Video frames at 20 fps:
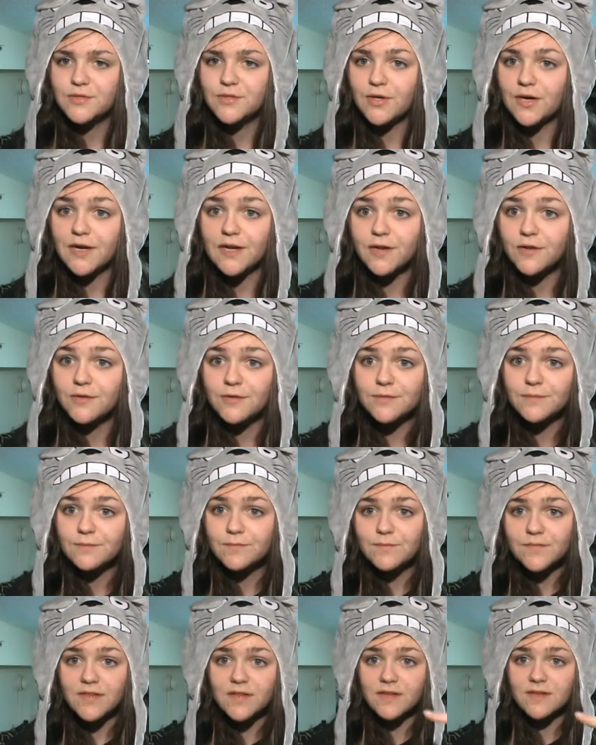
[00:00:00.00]
triangle
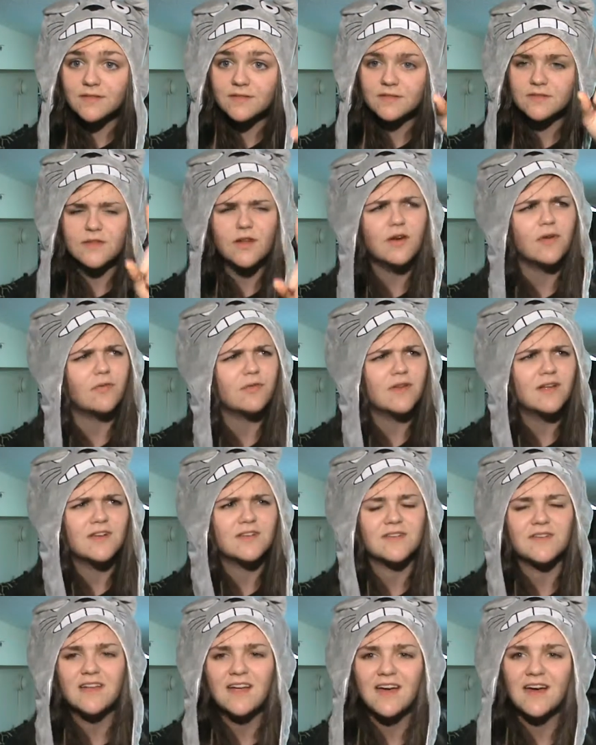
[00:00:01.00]
thing? No, not,
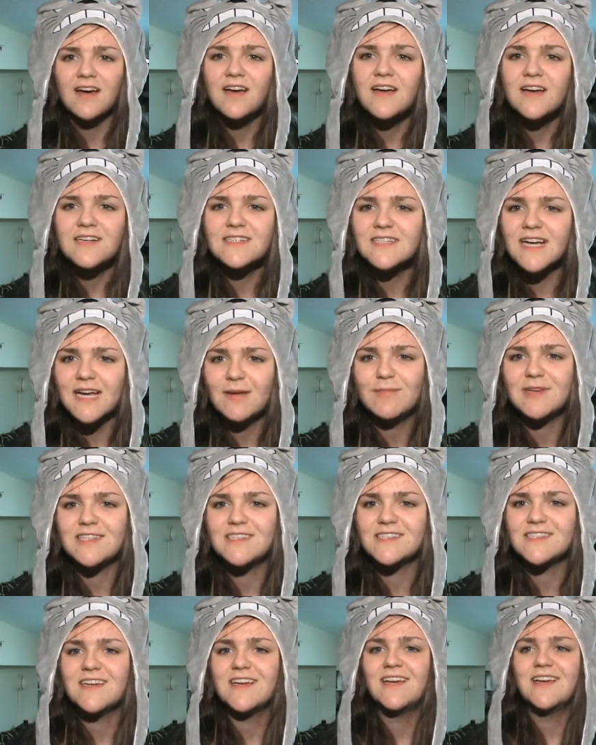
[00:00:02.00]
yeah,
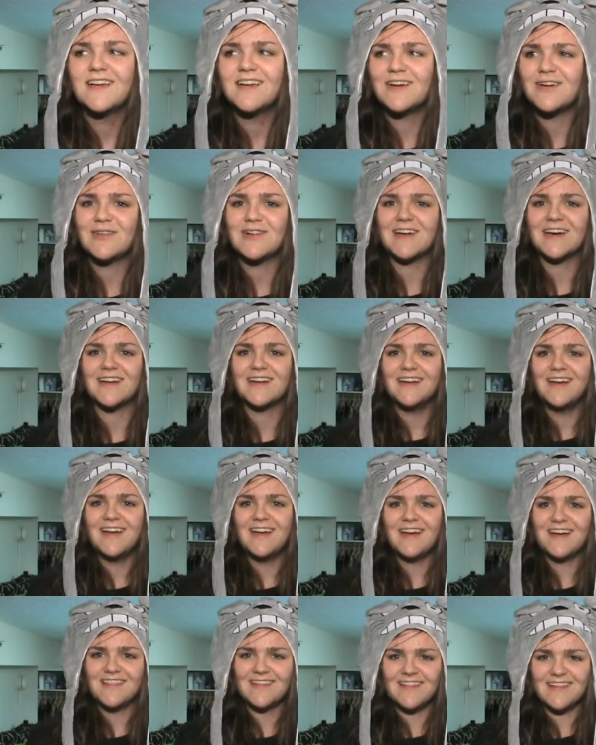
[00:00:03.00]
diamonds going on.
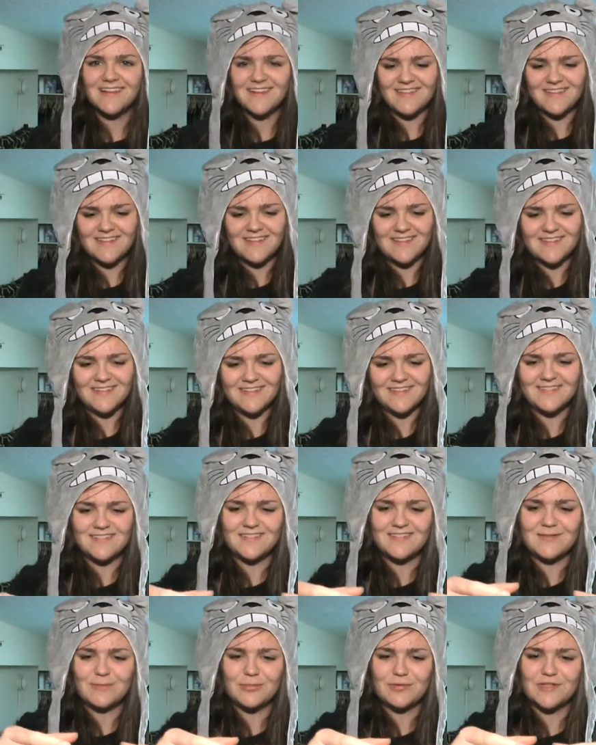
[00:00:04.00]
And then the
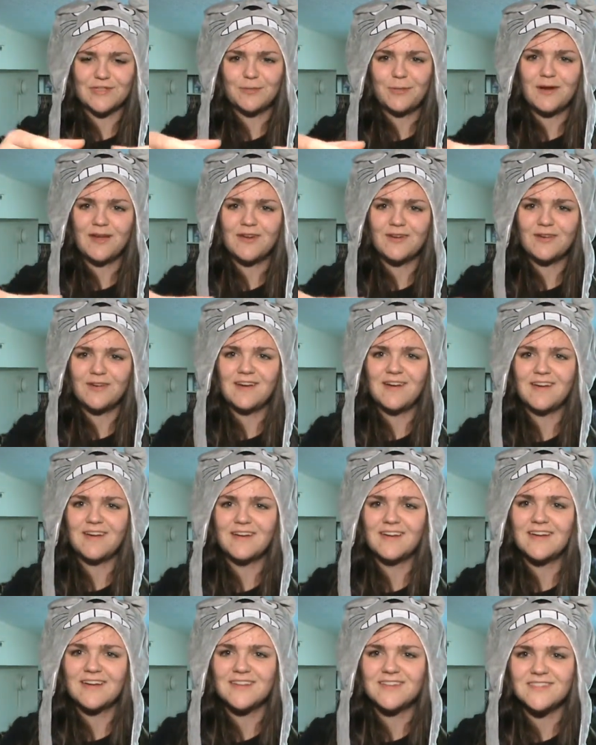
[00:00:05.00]
little bridgeway con
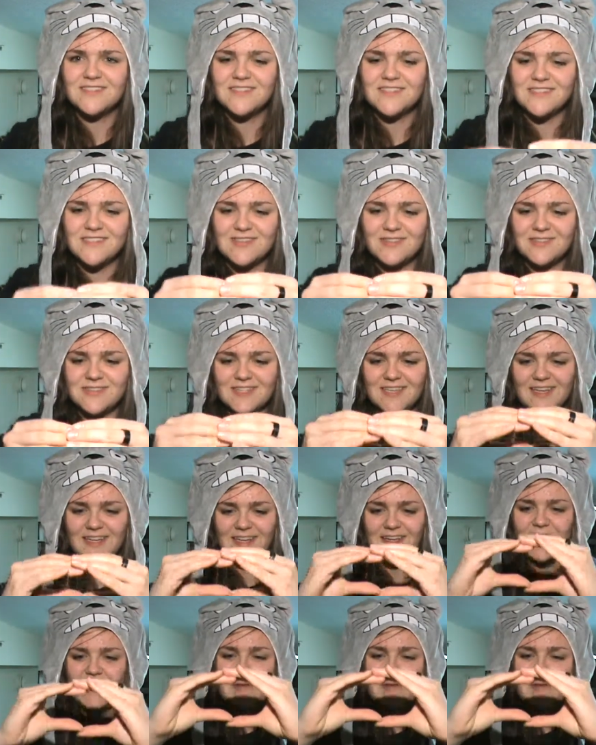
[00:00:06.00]
connectors, so it's like